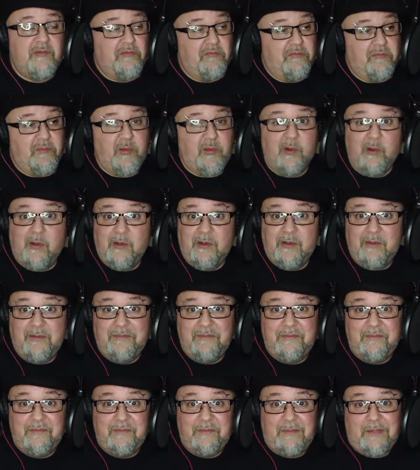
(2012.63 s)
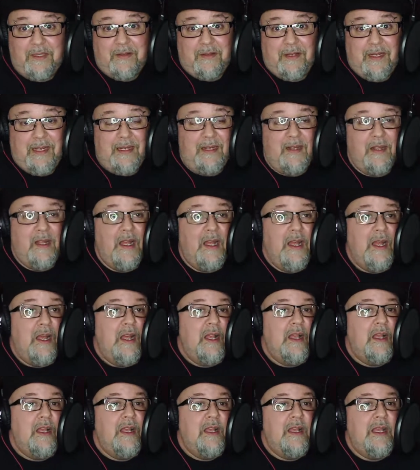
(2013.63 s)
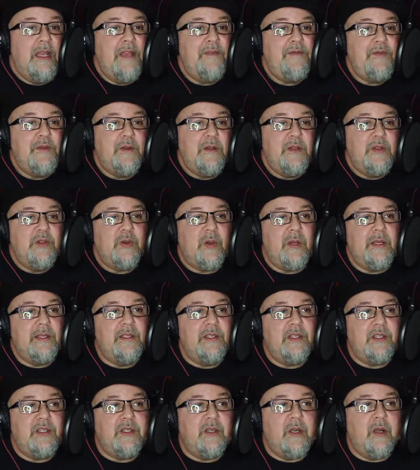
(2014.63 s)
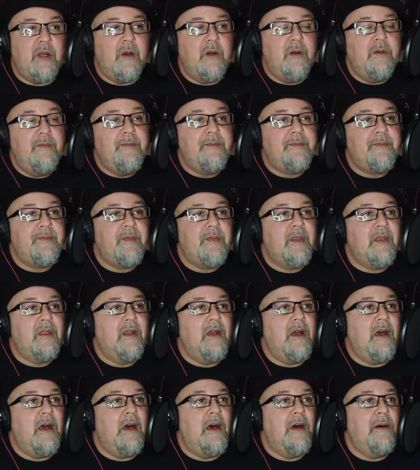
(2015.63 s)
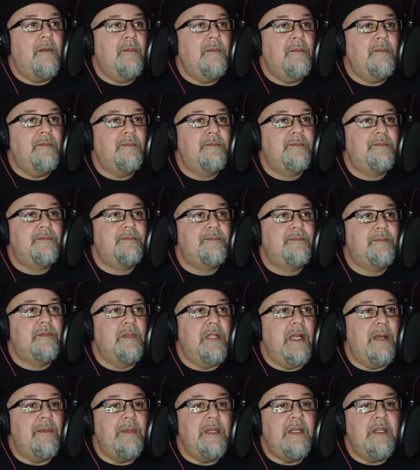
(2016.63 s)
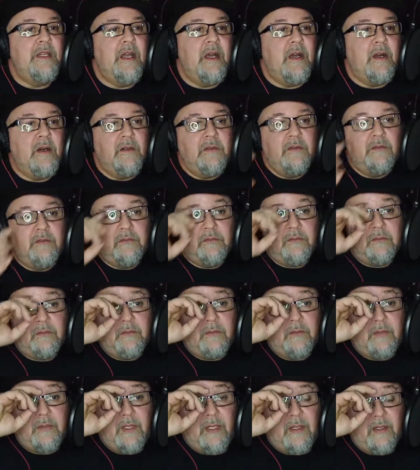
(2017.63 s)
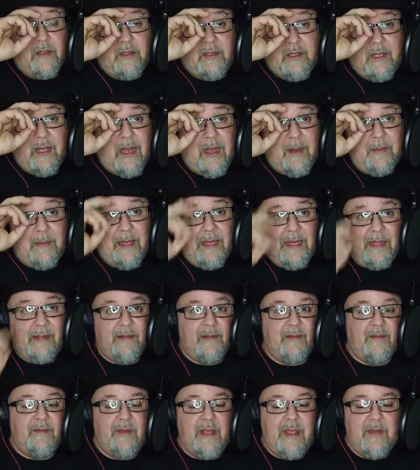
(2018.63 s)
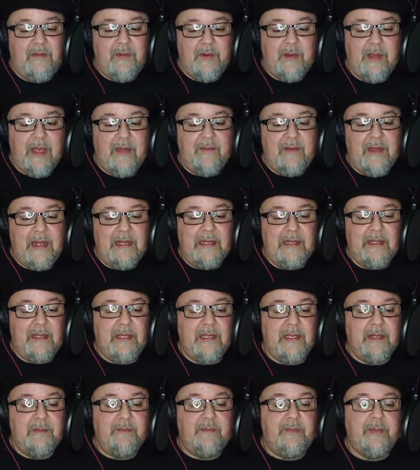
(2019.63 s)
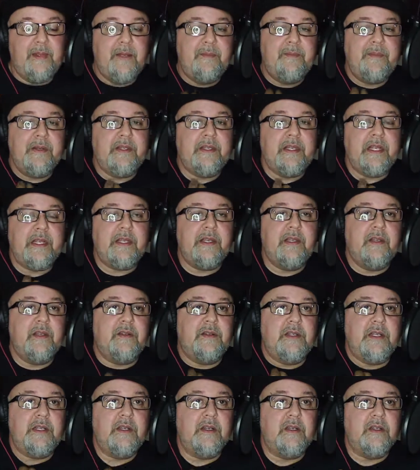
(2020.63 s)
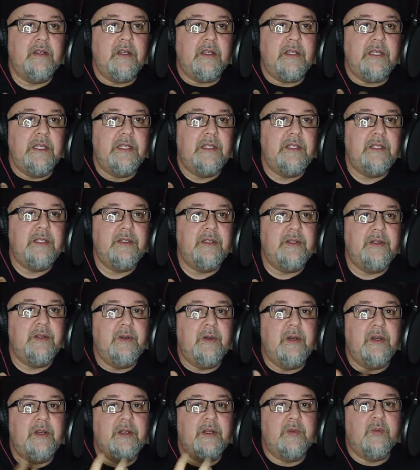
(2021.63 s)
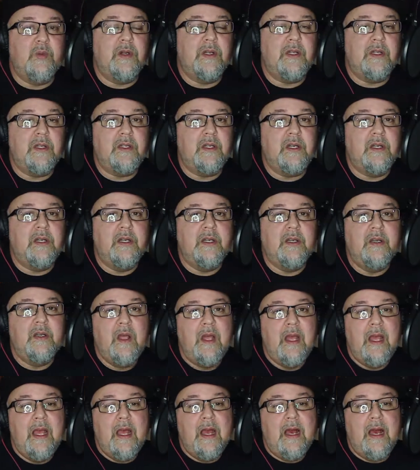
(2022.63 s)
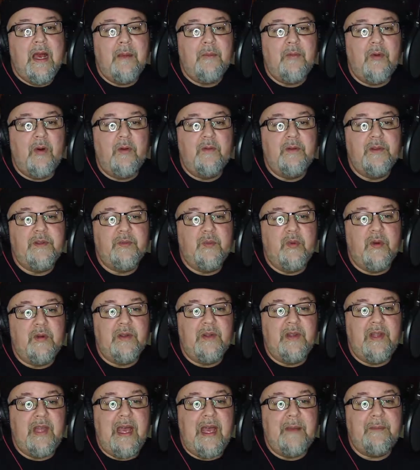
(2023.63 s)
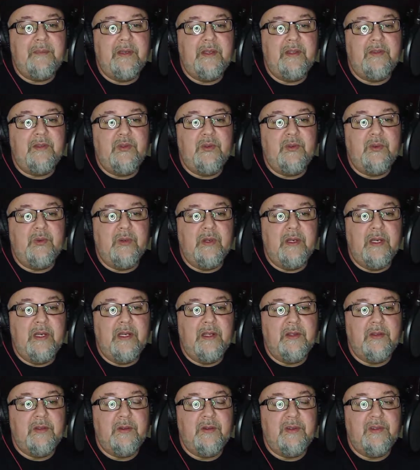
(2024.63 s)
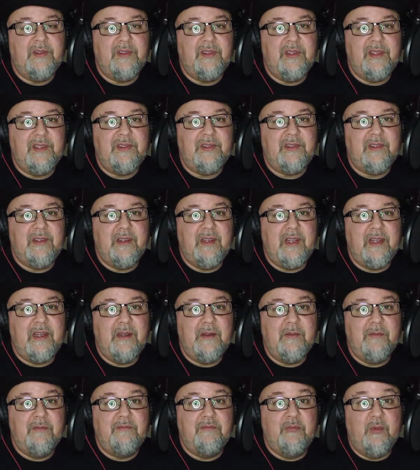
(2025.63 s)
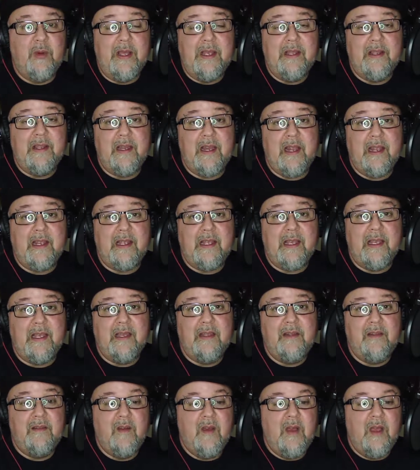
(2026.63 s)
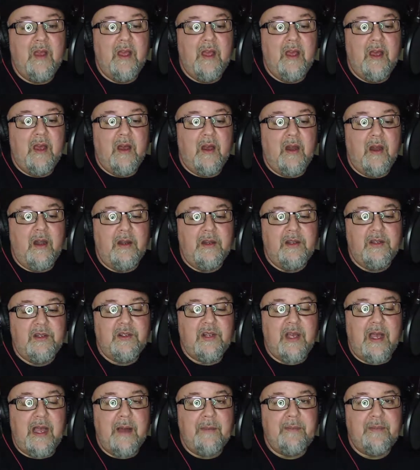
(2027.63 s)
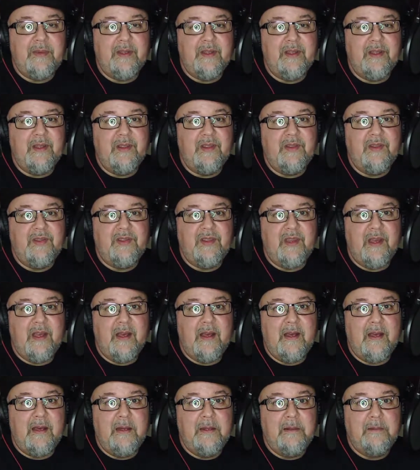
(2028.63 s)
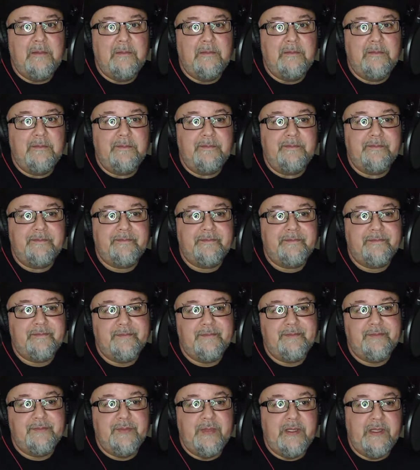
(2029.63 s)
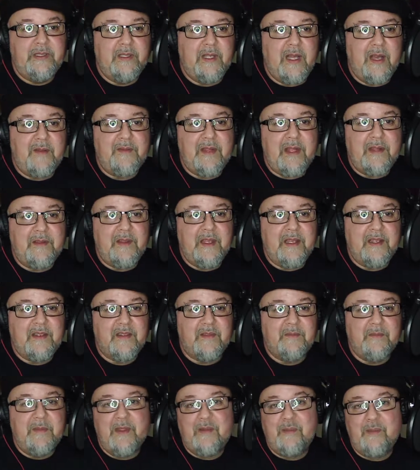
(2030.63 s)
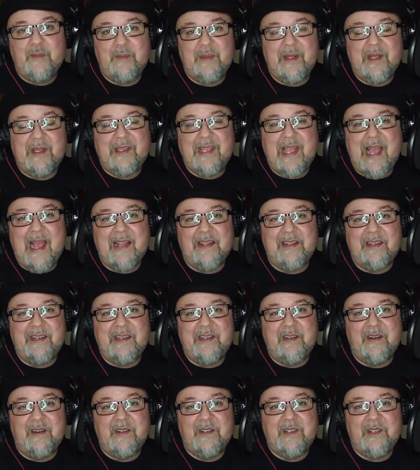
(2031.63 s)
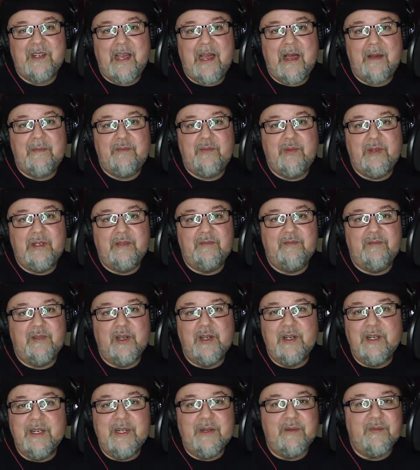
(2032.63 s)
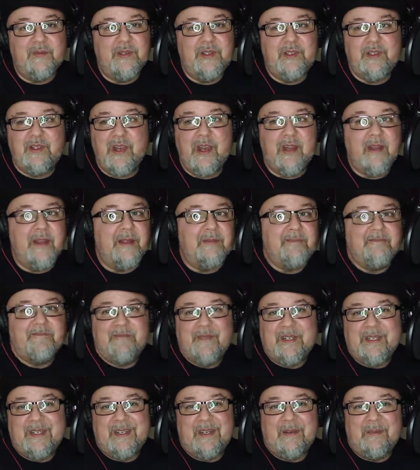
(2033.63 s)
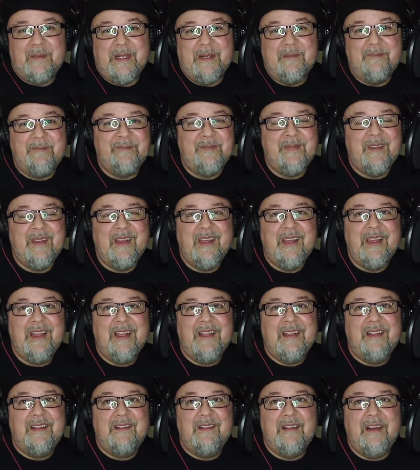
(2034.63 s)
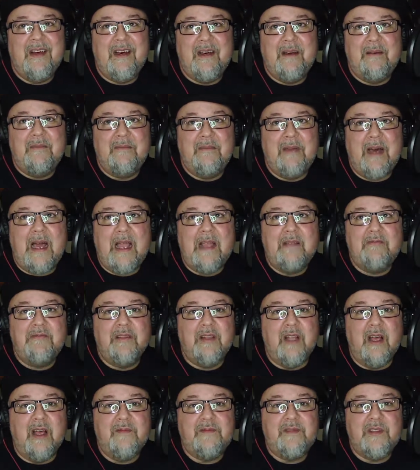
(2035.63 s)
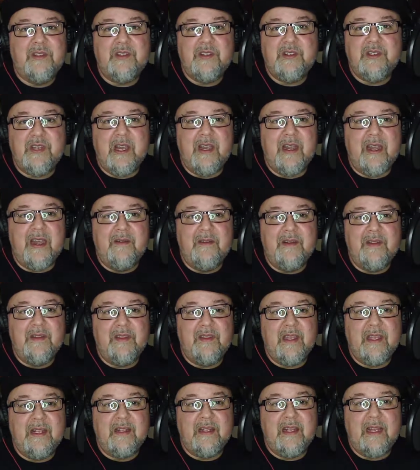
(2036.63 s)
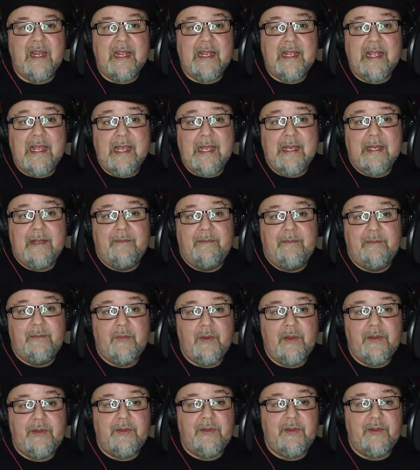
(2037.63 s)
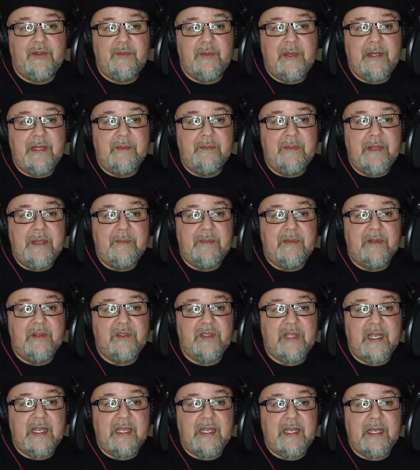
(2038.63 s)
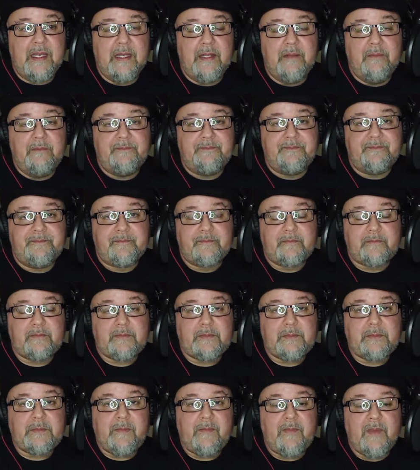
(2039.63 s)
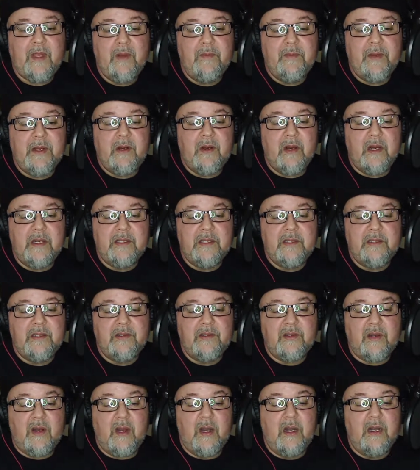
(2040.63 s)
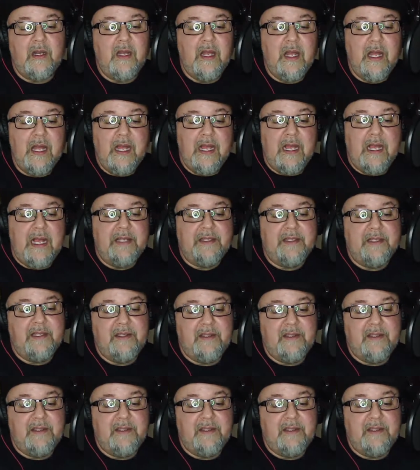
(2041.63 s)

Cool? All right. If you enjoyed the show, let me know. Comment if you have anything in particular that you're looking to do or you want to learn. I'm always more than happy to assist in any way that I can. Our shop is, we have that Dick Smith mentality at our shop. We learn it, we share it. You know what I mean? I love to share everything that I can with as many people as I can in regard to this art, as it's